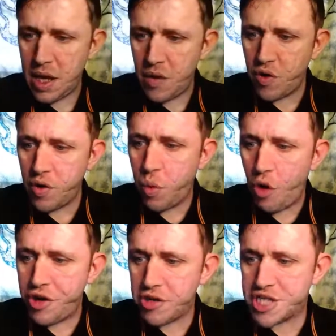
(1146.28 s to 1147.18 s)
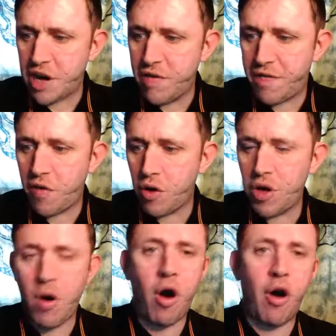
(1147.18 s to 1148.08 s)
Reward yourself for all
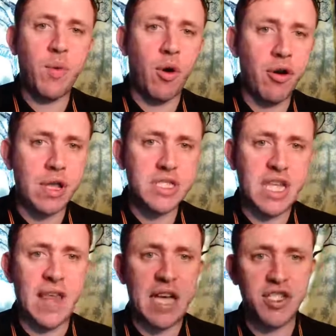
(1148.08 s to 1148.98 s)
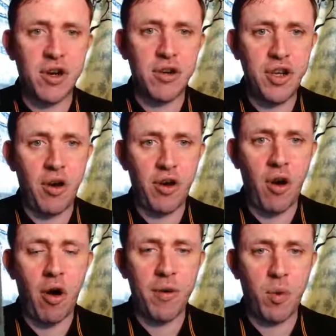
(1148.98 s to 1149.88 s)
your hard work. See, that's your
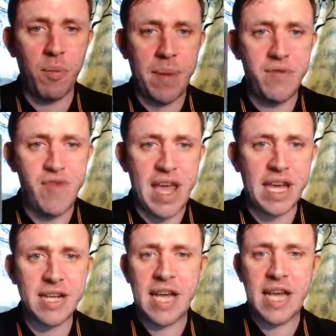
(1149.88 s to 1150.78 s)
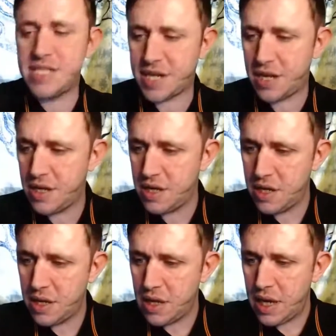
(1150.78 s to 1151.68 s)
hard work being recognized.
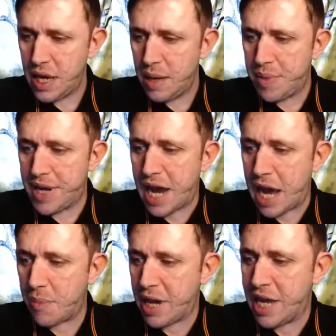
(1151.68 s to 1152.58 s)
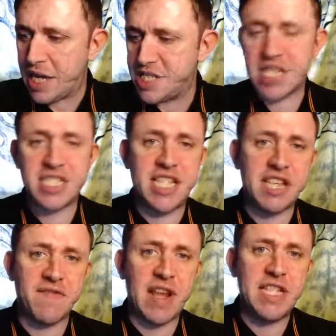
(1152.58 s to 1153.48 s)
Being happily and
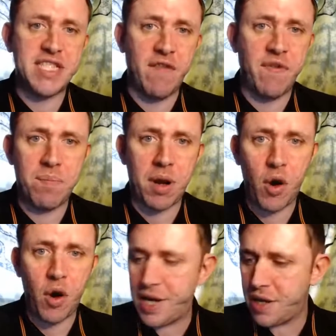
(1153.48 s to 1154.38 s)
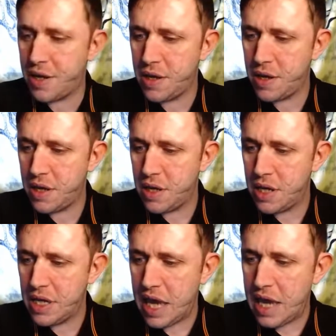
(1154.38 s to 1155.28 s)
successfully self-employed.
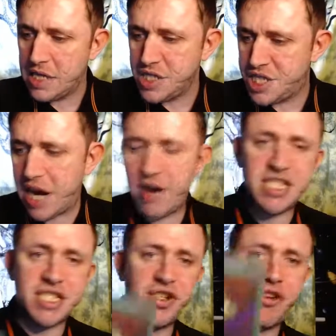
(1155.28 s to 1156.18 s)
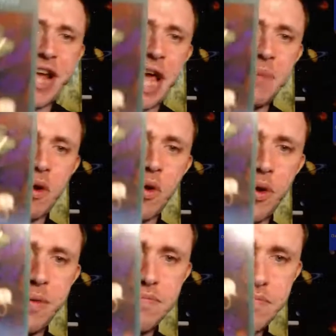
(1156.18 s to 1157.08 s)
Cherishing your time
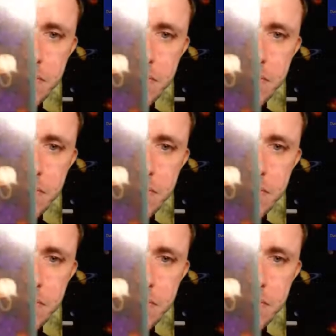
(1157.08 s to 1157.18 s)
alone.